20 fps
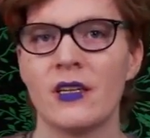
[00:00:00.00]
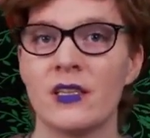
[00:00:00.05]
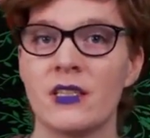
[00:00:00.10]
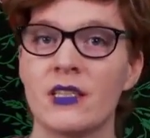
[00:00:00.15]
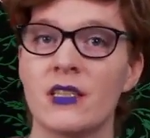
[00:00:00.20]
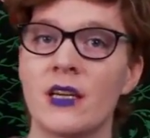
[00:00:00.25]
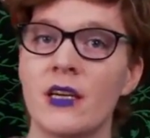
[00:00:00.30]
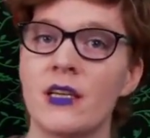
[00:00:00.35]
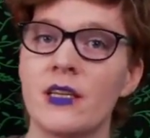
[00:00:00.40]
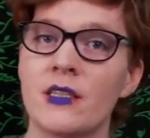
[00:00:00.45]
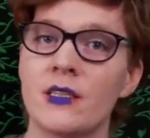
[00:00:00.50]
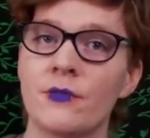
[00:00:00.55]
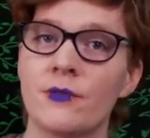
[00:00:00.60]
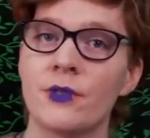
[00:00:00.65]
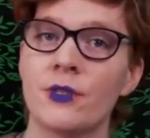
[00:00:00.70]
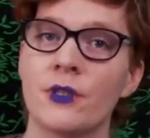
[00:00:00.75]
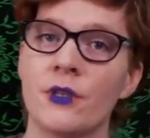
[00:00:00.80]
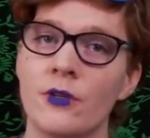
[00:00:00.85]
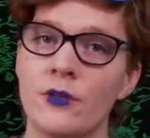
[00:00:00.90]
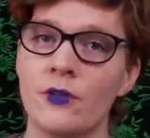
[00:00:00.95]
Studies have
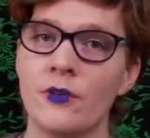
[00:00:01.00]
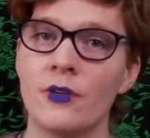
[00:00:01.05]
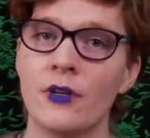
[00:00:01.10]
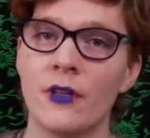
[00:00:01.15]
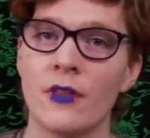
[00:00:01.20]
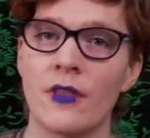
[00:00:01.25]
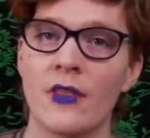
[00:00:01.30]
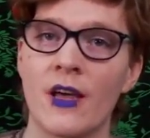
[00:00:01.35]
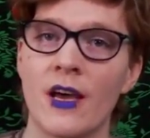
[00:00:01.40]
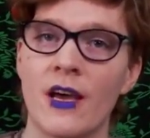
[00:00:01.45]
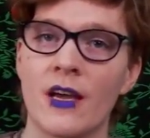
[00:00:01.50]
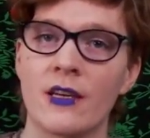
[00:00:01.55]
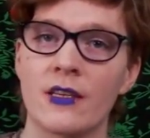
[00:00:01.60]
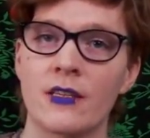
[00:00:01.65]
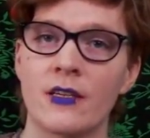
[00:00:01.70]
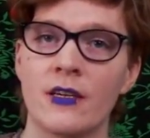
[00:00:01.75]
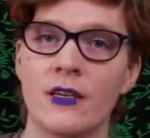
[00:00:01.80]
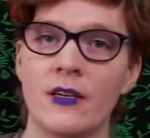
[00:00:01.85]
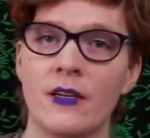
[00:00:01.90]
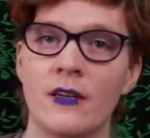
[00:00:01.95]
shown
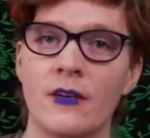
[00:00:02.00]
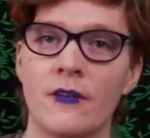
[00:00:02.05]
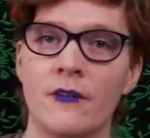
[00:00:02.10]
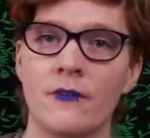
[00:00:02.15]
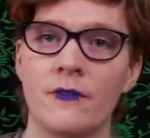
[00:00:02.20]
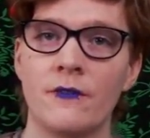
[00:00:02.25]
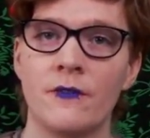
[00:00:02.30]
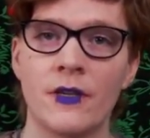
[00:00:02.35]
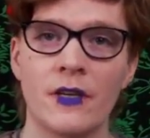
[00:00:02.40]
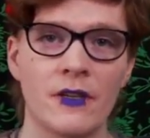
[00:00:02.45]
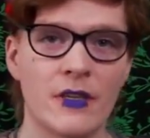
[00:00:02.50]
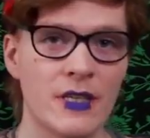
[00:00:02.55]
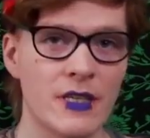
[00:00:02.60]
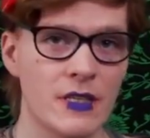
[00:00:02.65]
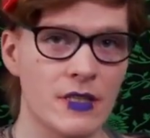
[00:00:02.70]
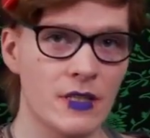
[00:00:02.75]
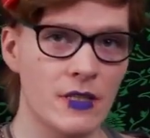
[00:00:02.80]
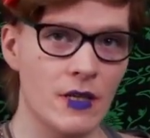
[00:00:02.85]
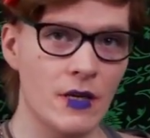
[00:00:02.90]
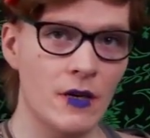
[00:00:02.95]
that
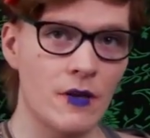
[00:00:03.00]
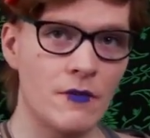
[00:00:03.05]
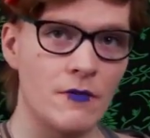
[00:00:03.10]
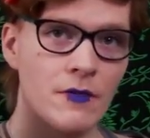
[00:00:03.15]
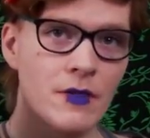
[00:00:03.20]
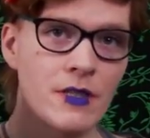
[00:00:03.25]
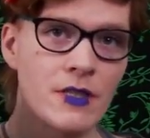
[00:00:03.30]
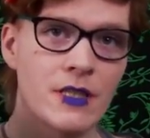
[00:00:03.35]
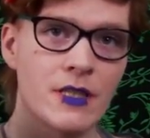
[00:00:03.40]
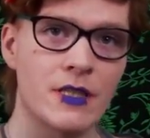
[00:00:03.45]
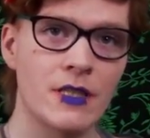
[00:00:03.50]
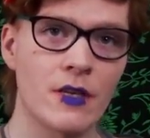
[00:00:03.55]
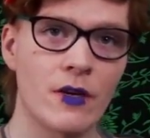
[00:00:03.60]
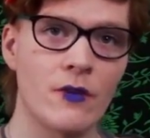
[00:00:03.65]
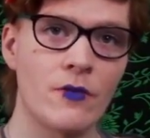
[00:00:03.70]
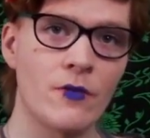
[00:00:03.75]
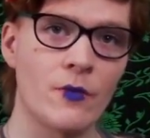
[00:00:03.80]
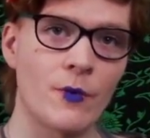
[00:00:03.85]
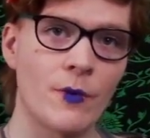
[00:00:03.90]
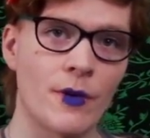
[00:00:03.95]
feelings of
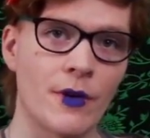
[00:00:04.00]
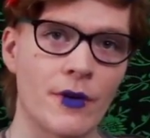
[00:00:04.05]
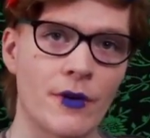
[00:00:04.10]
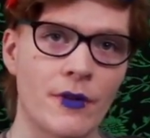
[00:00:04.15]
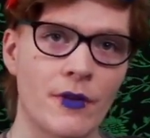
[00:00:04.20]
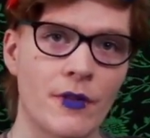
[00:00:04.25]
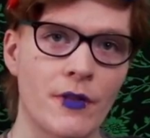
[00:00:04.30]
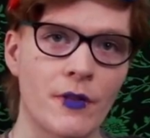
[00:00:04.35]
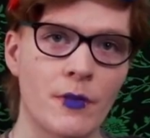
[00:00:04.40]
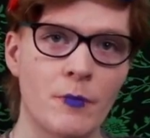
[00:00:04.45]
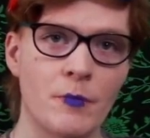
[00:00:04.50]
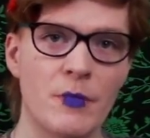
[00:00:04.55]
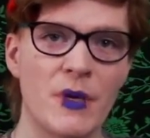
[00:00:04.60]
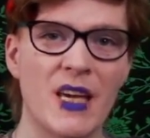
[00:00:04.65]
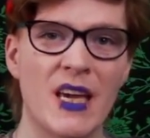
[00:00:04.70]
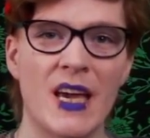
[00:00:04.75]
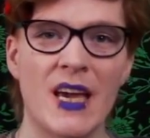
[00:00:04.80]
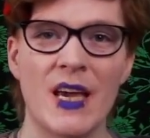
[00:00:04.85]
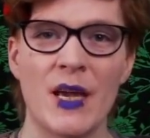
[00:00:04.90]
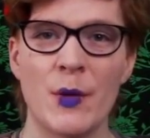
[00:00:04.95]
self worth
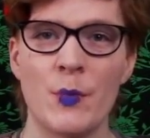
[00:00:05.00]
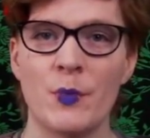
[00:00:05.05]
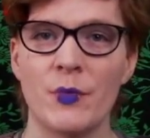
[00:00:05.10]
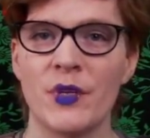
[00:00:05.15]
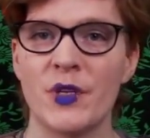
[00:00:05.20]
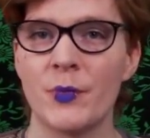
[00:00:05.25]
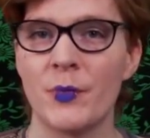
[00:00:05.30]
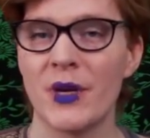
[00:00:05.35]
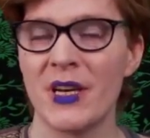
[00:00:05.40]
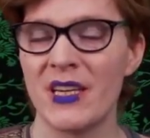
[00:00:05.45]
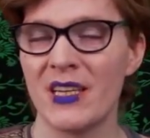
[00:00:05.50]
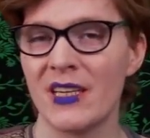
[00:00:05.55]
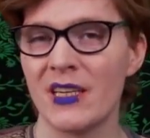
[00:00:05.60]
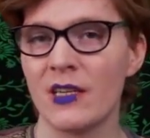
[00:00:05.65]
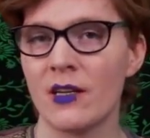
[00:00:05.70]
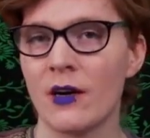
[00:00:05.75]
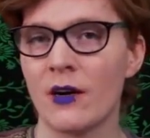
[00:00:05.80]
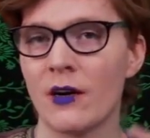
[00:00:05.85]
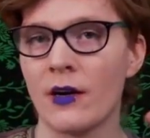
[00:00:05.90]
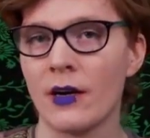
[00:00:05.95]
became
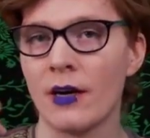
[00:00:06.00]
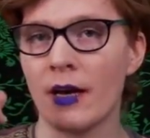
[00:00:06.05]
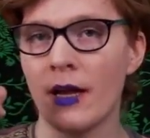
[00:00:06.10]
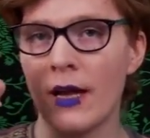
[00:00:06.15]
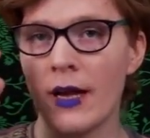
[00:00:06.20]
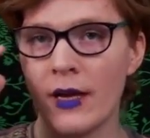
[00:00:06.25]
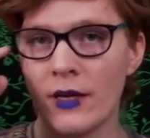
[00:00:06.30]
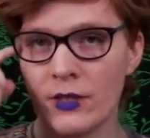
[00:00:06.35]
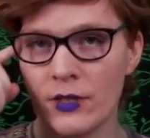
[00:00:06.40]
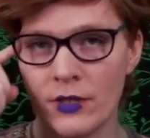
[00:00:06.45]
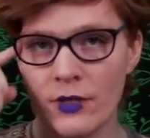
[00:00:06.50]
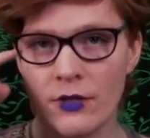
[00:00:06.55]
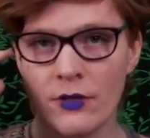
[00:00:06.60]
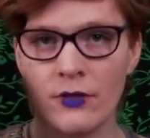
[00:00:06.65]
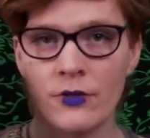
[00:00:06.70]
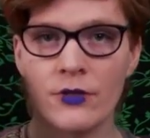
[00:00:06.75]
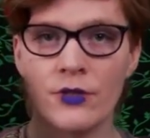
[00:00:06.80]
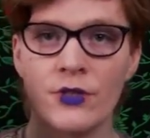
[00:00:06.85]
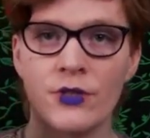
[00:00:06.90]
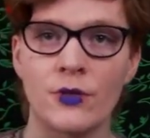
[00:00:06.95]
dependent on
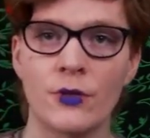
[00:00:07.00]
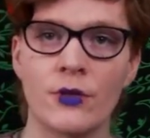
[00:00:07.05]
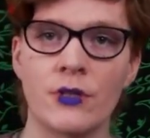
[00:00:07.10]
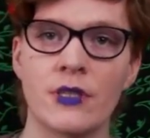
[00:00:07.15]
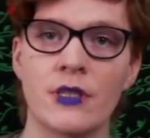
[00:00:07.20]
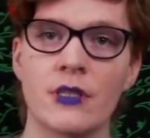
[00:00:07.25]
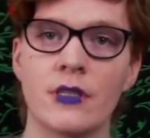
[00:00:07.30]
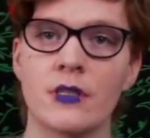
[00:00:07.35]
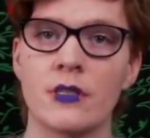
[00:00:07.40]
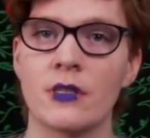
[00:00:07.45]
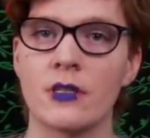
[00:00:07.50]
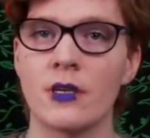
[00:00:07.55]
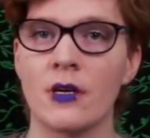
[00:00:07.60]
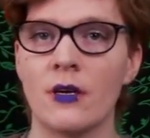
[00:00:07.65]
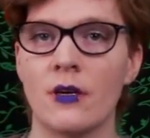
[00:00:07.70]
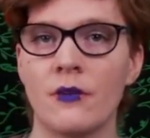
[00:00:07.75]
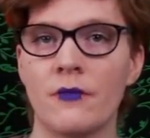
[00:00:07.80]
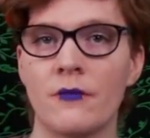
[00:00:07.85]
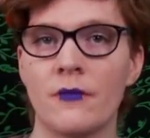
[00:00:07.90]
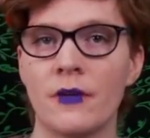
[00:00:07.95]
external sources
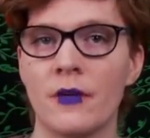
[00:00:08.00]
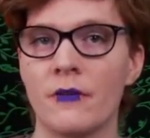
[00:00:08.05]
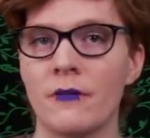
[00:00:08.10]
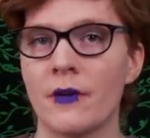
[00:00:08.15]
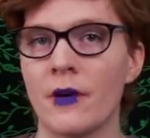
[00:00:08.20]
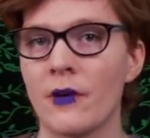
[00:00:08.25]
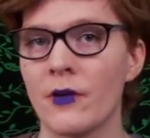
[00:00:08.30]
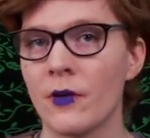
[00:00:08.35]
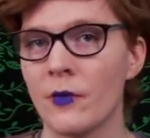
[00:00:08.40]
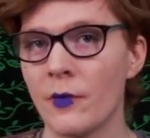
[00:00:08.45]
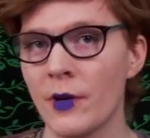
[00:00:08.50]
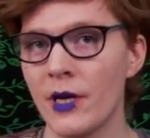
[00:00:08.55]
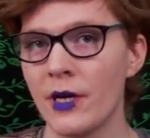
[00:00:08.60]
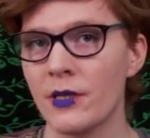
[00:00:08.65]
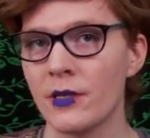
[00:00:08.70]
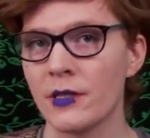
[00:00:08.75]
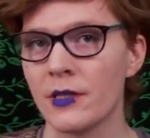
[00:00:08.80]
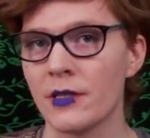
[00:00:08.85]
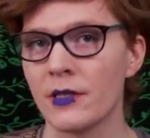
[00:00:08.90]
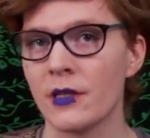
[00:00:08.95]
of
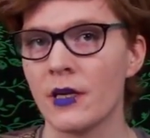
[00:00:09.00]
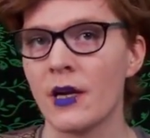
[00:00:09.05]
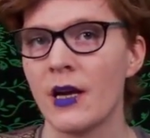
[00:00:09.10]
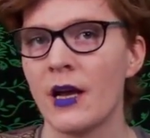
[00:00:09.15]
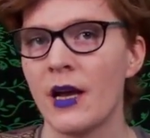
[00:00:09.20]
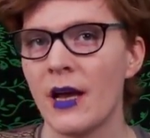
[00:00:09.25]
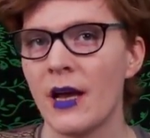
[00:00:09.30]
evaluation